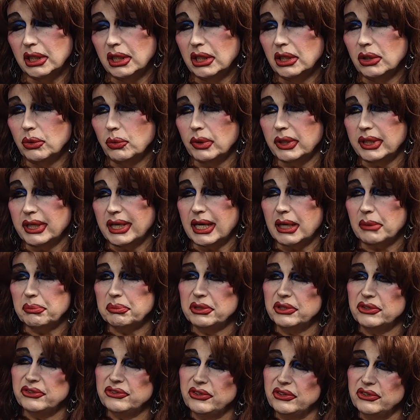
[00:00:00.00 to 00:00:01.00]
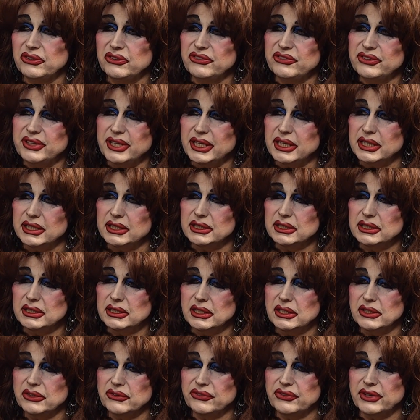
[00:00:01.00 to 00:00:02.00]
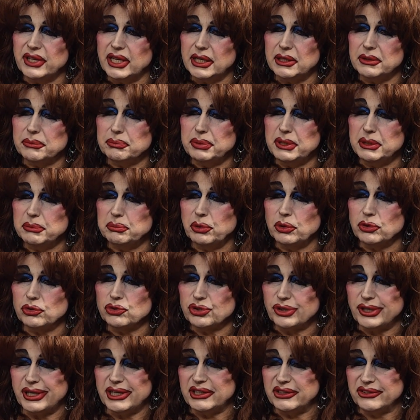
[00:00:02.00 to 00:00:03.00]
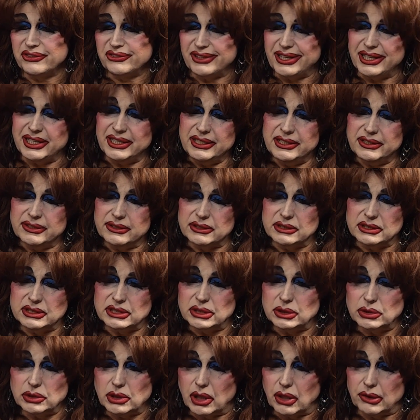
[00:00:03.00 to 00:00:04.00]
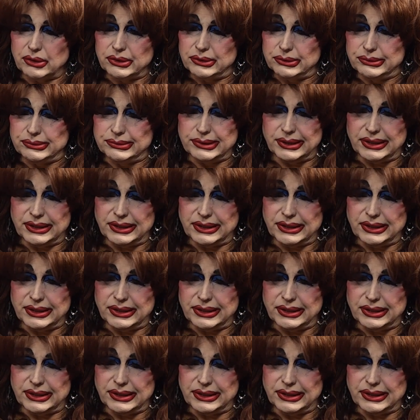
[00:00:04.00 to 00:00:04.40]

what happens instead is that people try to say, here, you, are, you,